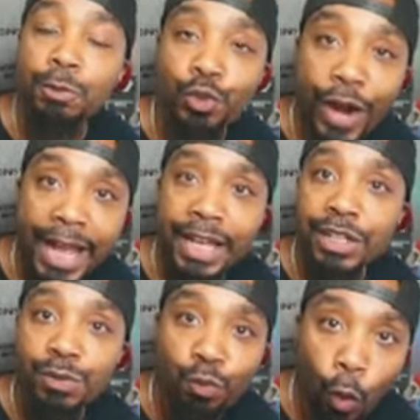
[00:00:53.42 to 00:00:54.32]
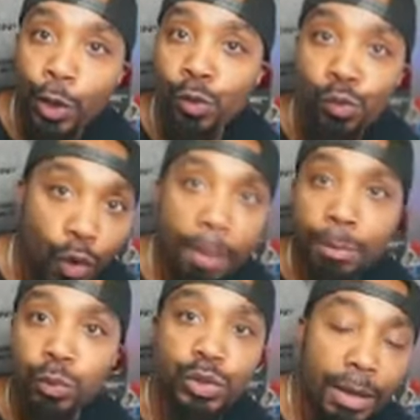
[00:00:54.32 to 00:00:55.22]
Dragon Royal
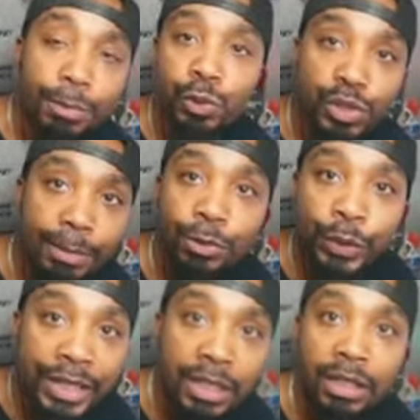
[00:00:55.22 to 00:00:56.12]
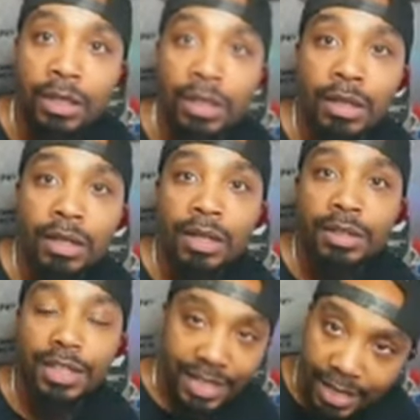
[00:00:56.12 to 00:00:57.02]
Rumble WWE,
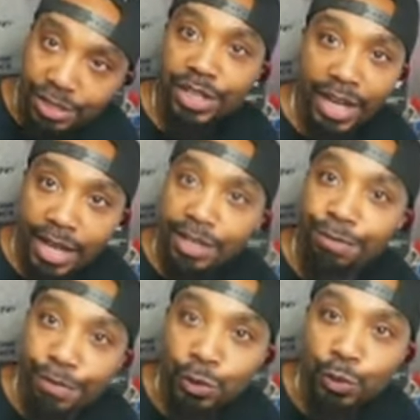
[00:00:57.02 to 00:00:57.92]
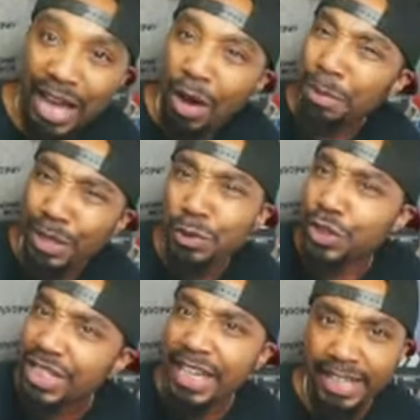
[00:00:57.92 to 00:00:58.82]
the tension kind of fizzled out, but it
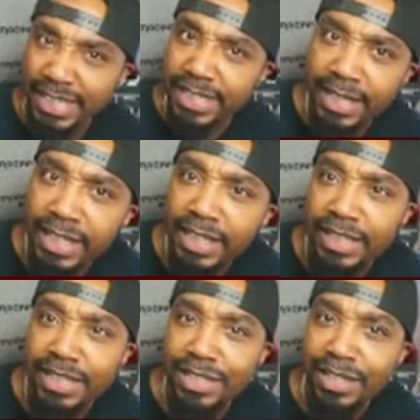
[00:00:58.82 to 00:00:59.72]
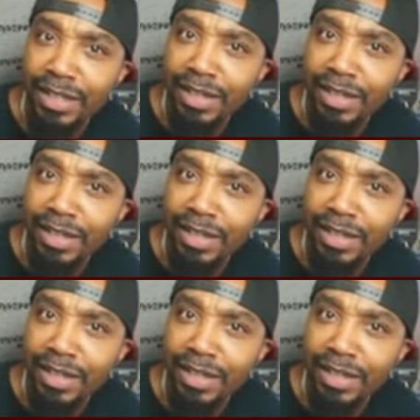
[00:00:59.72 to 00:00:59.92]
was just like a tease,